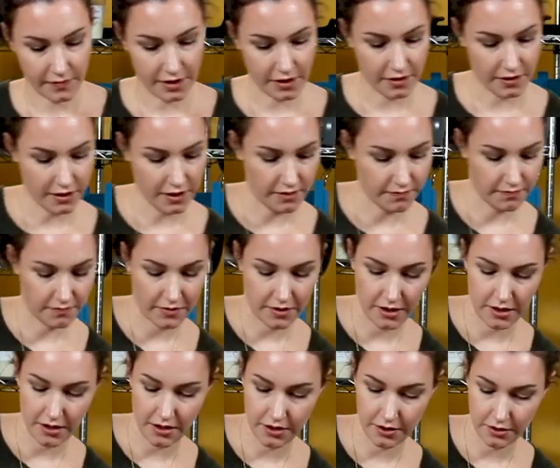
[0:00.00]
All right,
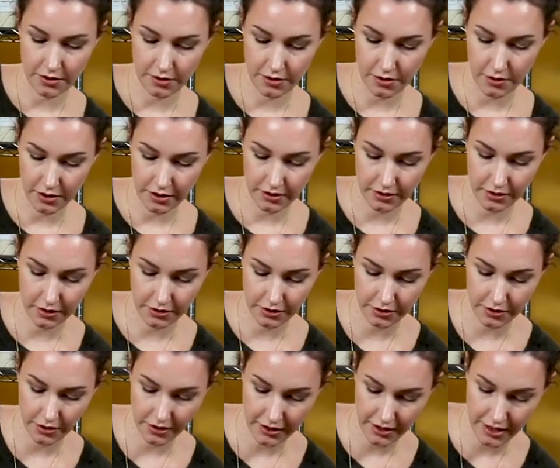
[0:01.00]
and then just go ahead and
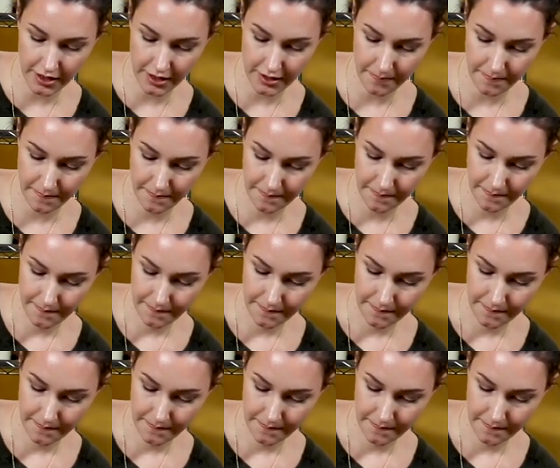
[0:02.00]
start stirring that up.